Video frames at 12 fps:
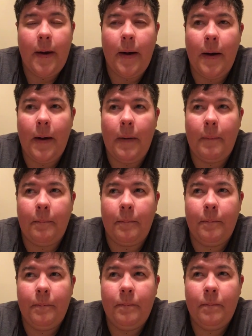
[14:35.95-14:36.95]

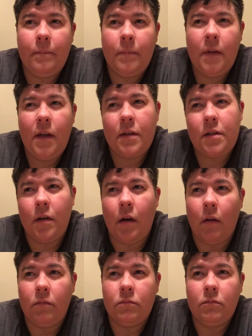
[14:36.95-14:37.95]
Yes and
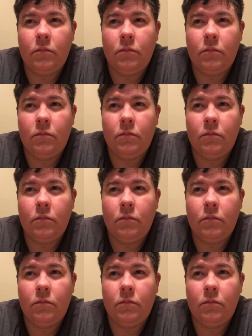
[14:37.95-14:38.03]
no.